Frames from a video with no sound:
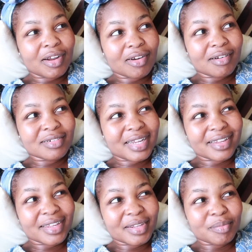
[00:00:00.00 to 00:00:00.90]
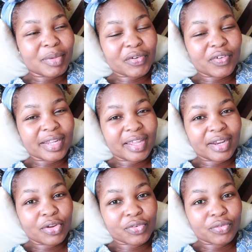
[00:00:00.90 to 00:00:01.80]
not like, matter of fact,
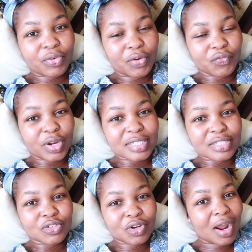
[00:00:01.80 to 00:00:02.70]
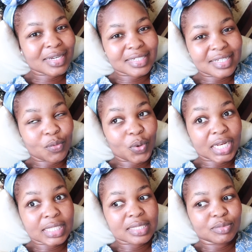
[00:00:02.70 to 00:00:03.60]
any of her friends do not understand what
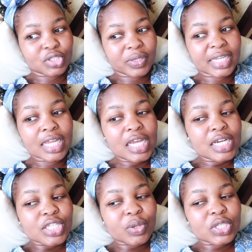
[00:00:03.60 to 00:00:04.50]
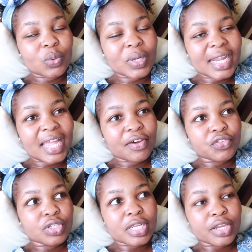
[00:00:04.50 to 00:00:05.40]
it is I'm doing. So I don't want to
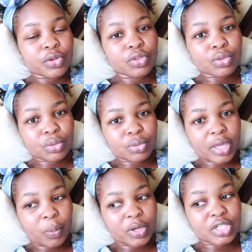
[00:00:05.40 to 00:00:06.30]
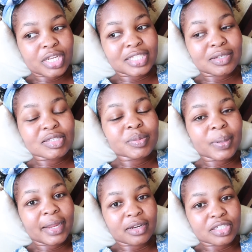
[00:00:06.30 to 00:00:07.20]
have to take her through that where she has to
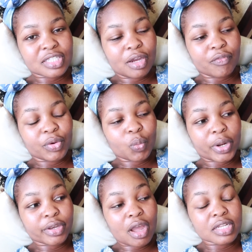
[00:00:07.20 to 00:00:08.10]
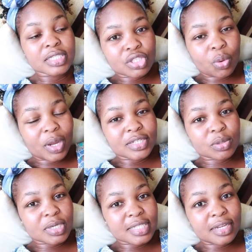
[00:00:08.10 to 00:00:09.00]
explain herself and whatnot. So I
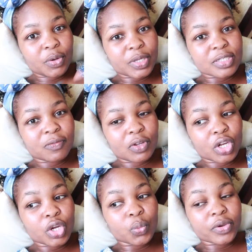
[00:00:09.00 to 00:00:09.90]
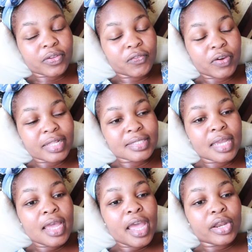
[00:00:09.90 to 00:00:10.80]
don't necessarily want to vlog her with her friends.
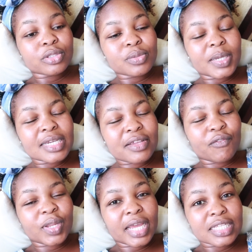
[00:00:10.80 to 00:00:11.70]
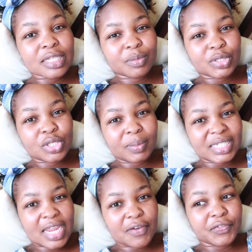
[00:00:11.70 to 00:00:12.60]
And also because I feel like it's going to be too
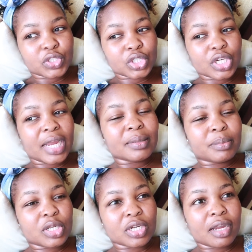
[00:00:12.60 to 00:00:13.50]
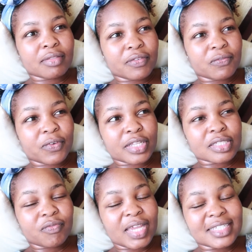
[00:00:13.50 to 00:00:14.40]
much effort to try and blur out the
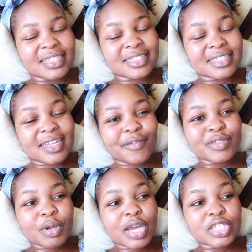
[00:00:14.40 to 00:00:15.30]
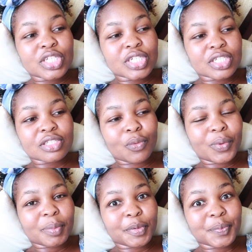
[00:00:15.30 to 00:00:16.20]
friends' faces and stuff. So I just
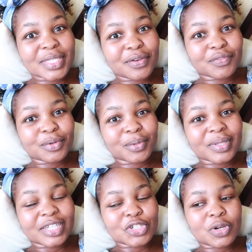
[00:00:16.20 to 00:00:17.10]
don't want to put myself through all that